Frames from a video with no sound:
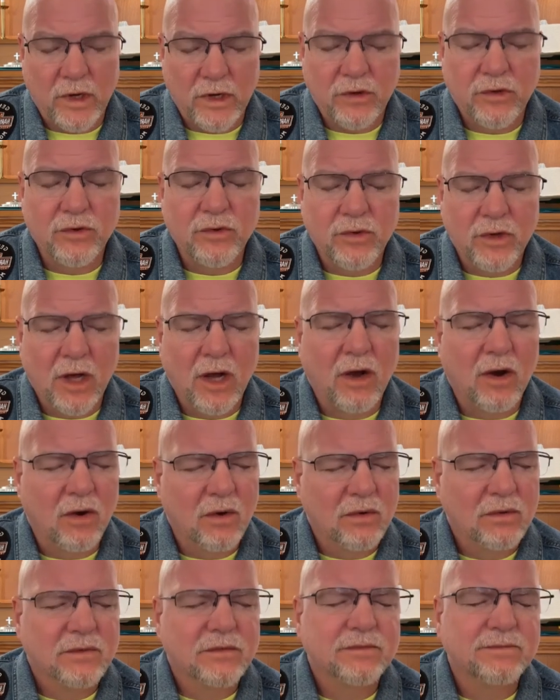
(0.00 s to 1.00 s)
We do
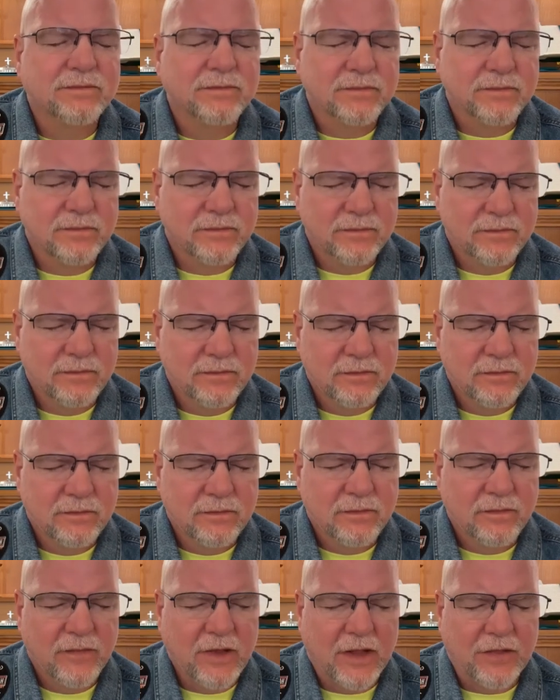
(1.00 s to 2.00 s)
know
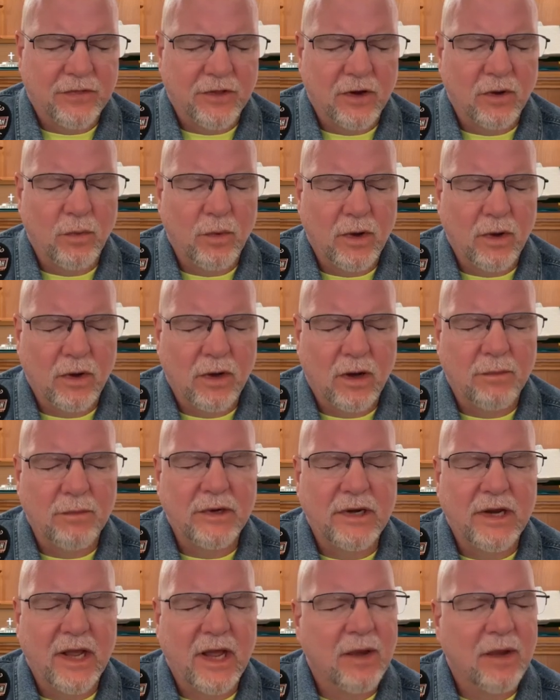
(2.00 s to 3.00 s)
that there will
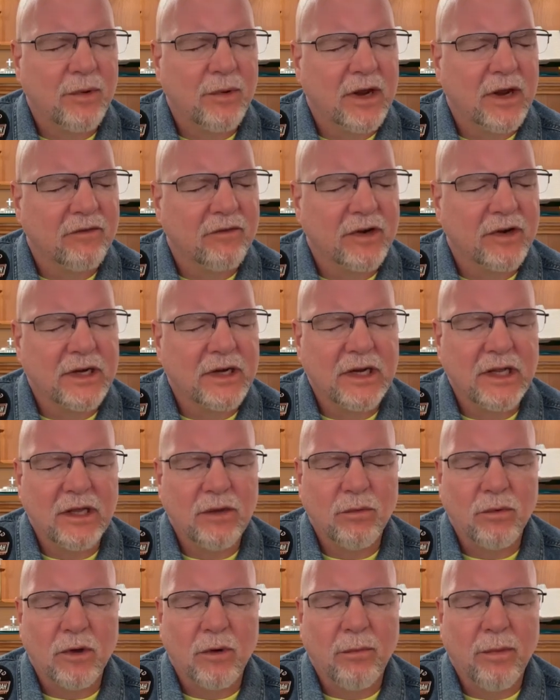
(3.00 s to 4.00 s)
come a day when every
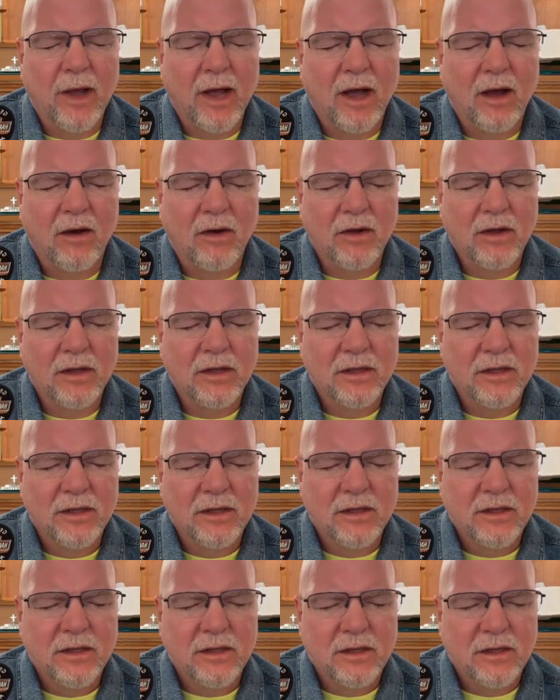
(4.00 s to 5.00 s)
knee will bow
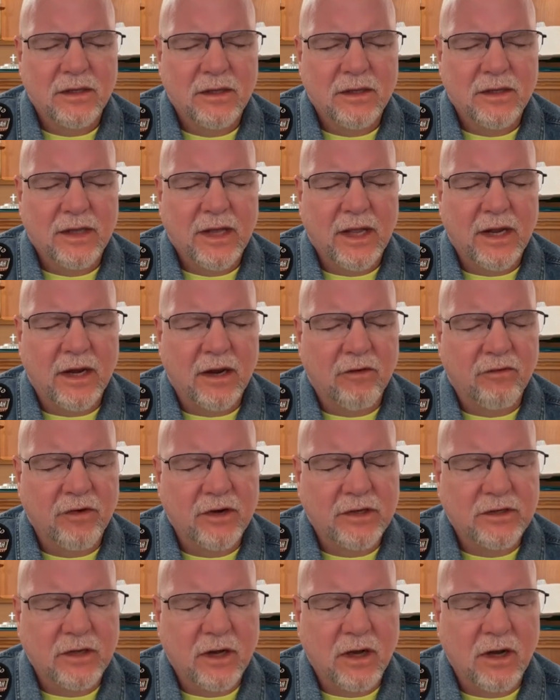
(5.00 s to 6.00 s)
and
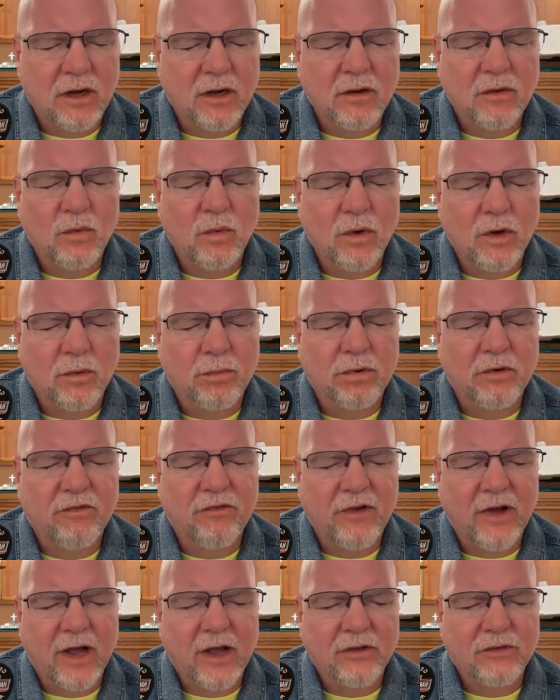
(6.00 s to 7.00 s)
every tongue will
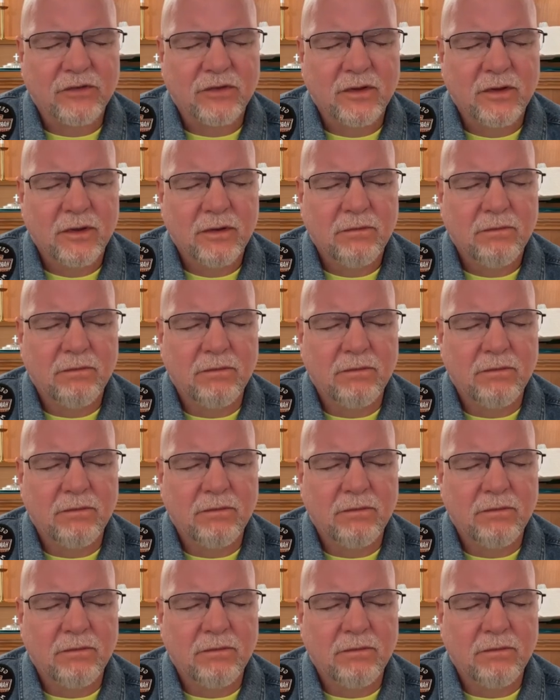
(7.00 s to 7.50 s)
profess